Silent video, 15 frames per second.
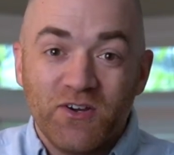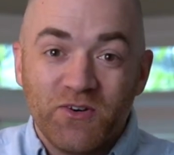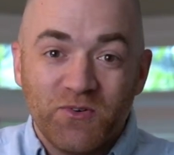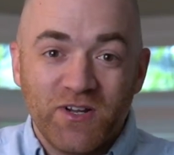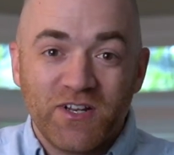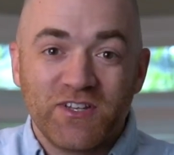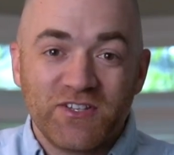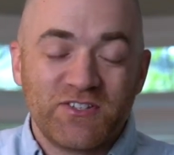
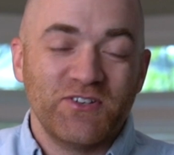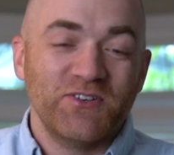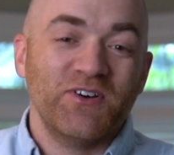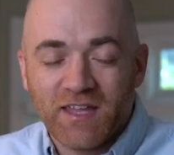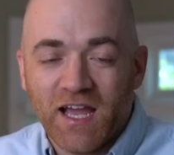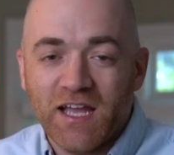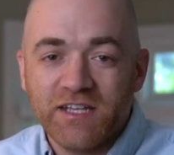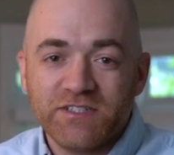One of the 2.
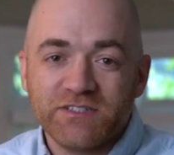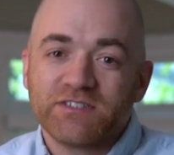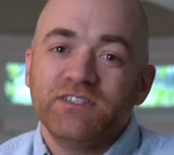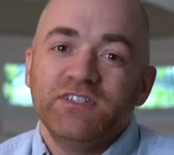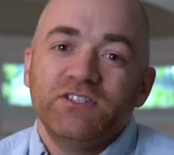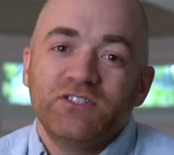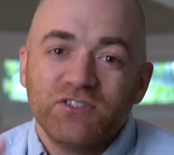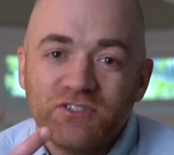I just
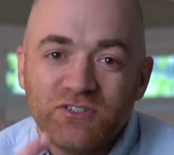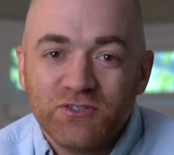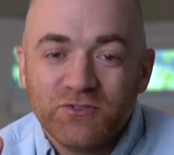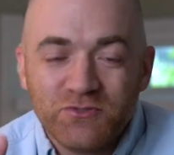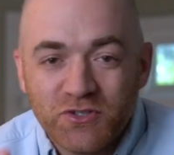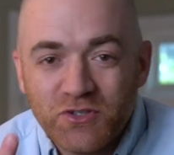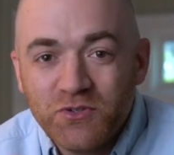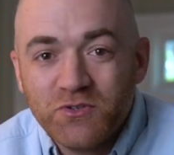need you to do
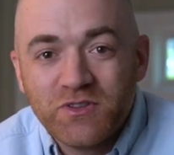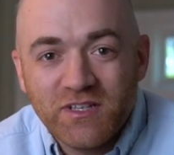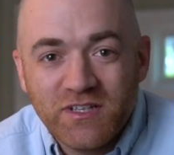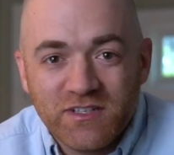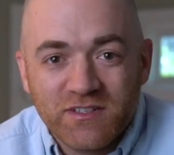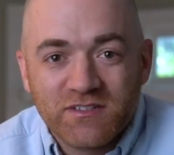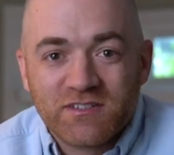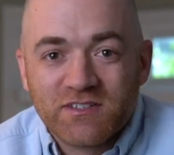2
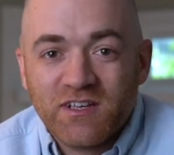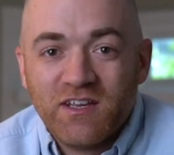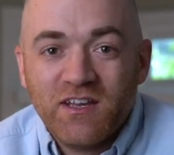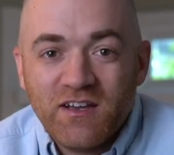things.